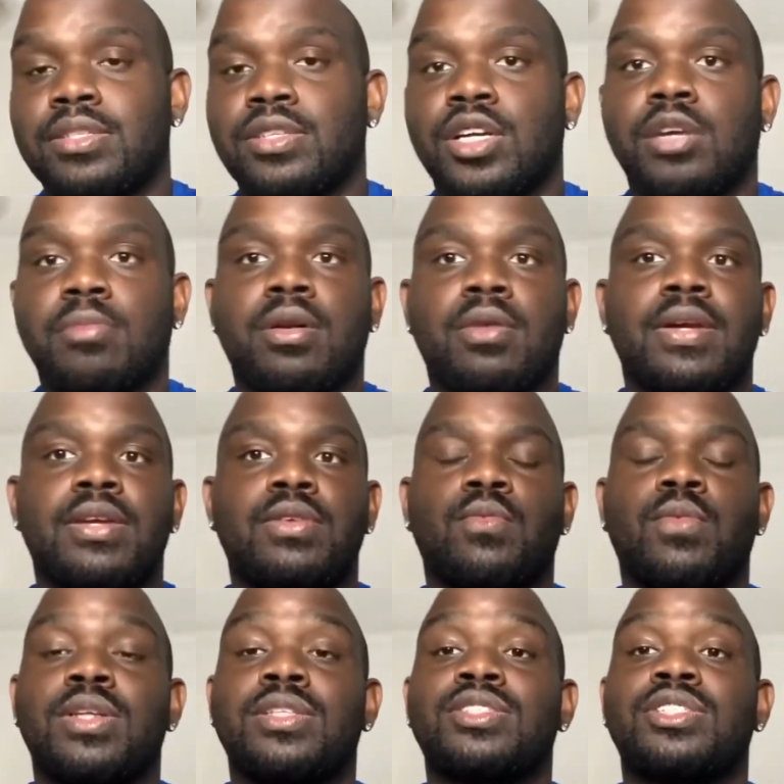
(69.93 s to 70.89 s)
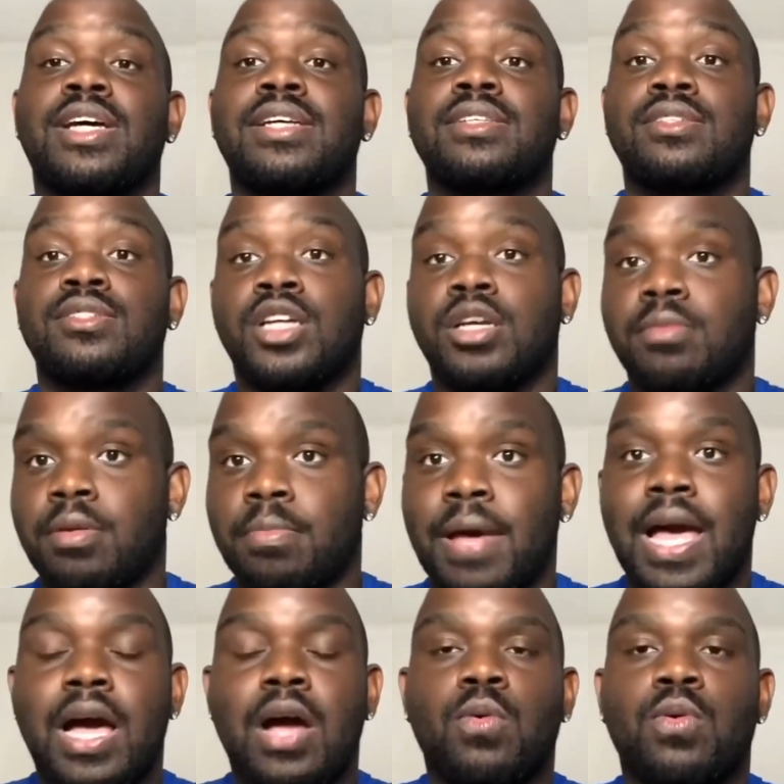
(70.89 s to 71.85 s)
Turbo Wind Chaser Turbo
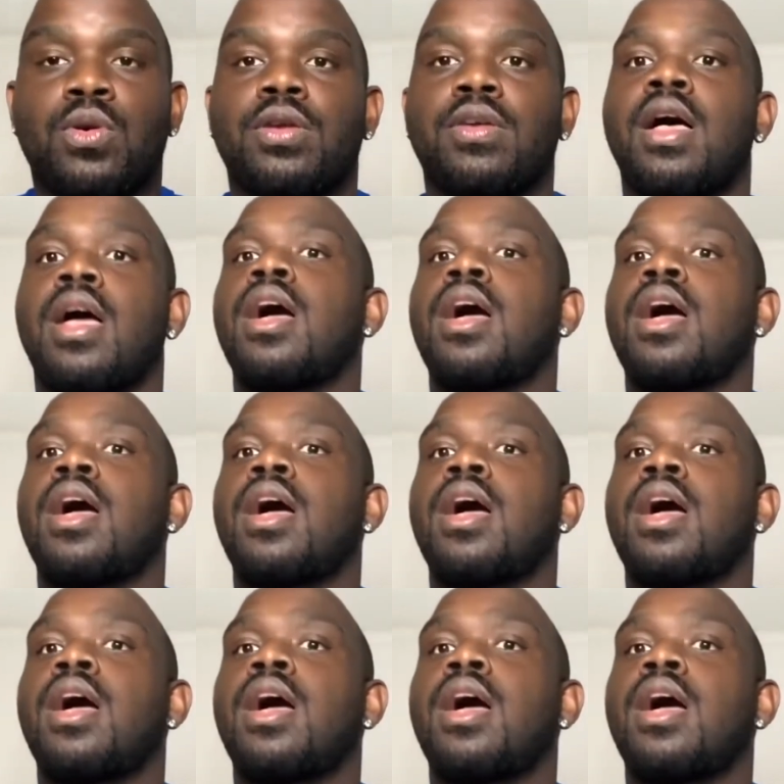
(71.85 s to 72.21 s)
Power.